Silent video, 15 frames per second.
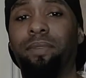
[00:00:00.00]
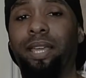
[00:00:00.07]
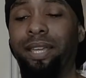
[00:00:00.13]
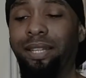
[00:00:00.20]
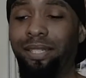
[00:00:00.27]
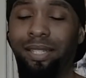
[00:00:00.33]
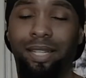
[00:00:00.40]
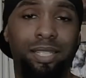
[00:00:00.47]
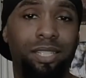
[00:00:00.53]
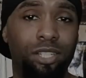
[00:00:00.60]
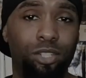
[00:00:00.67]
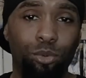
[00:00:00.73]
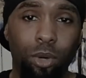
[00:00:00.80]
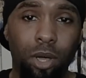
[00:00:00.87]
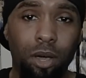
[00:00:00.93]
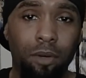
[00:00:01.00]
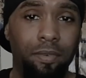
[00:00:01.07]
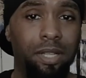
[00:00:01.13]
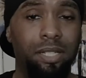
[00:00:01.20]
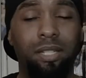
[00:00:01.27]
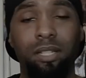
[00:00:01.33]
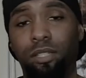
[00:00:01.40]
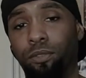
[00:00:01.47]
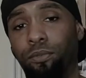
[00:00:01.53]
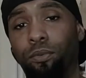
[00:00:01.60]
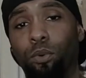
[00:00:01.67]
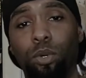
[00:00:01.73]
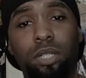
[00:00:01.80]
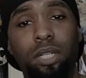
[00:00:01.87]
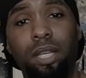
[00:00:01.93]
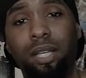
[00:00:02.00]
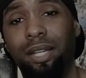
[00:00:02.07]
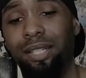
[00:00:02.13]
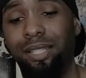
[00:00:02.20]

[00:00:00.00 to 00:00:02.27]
8 sets to 12, 8 sets to 14,